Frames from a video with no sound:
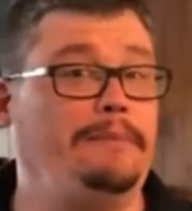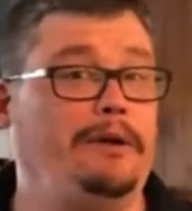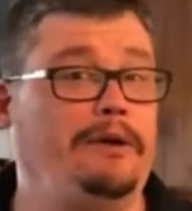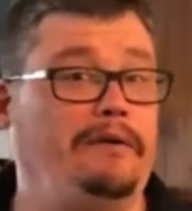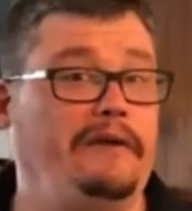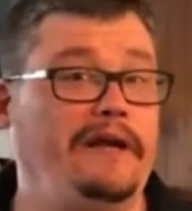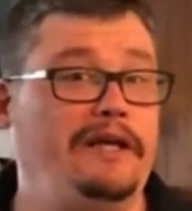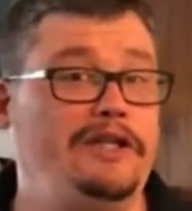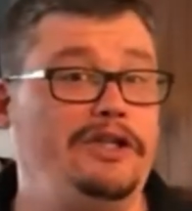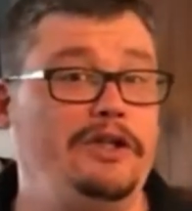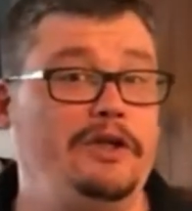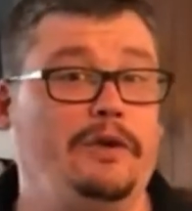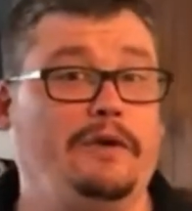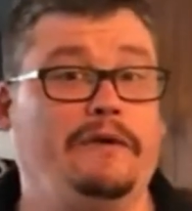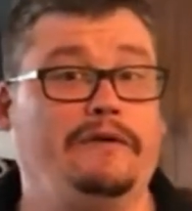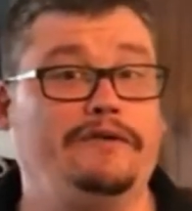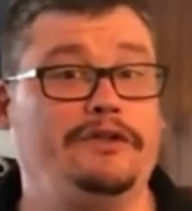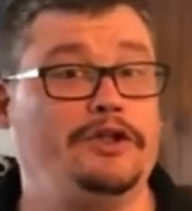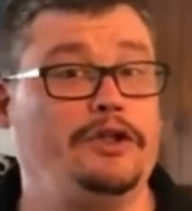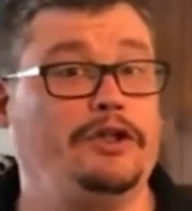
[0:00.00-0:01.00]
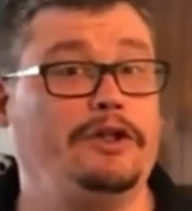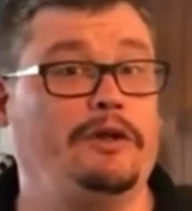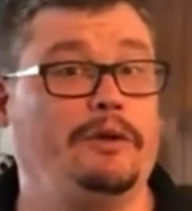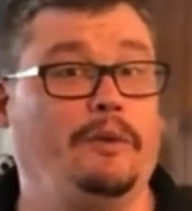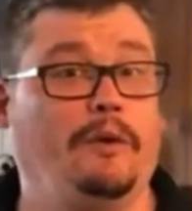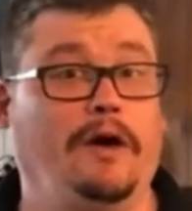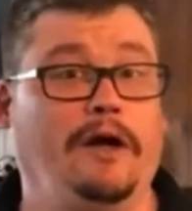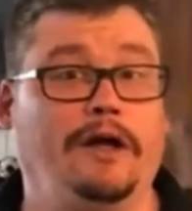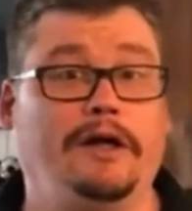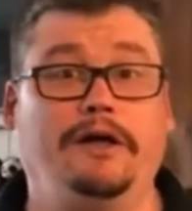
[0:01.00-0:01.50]
our ratio of sugar to
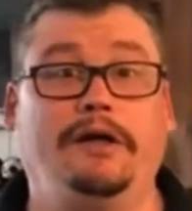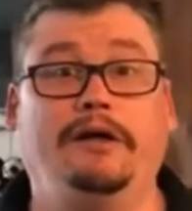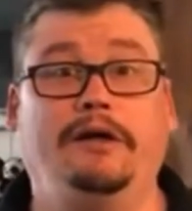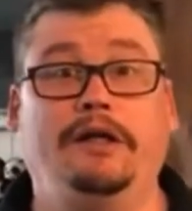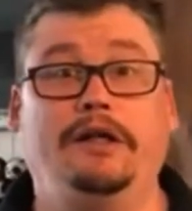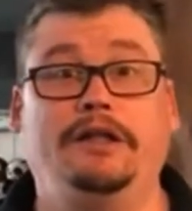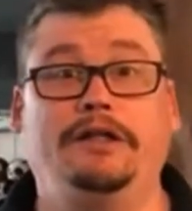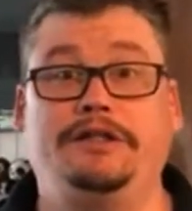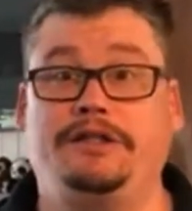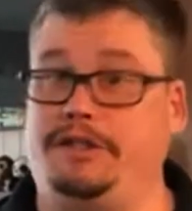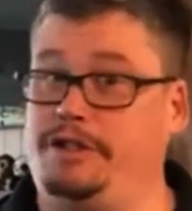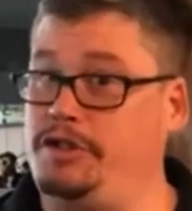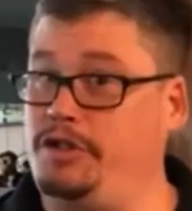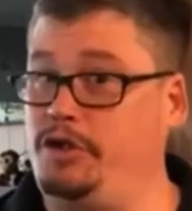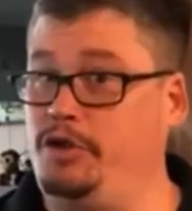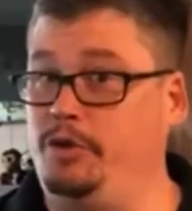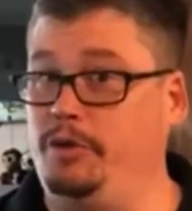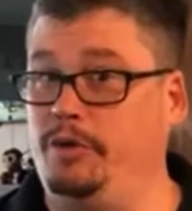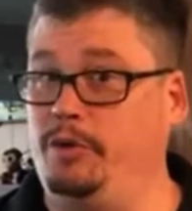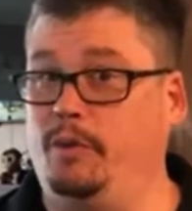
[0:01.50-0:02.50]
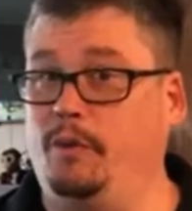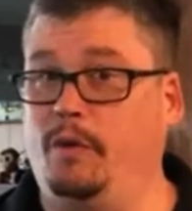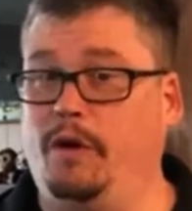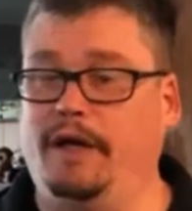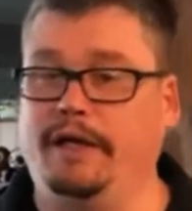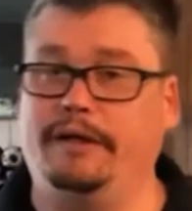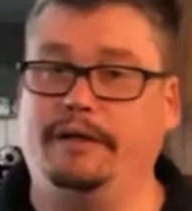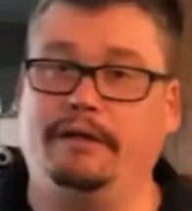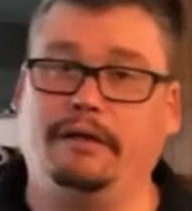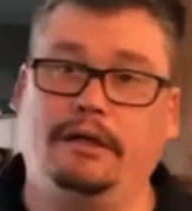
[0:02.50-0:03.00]
water to 2 to
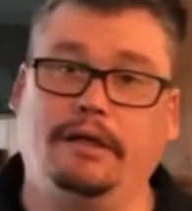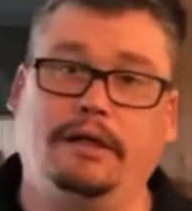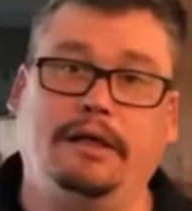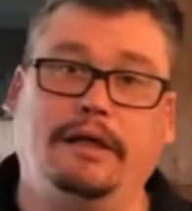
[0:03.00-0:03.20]
1.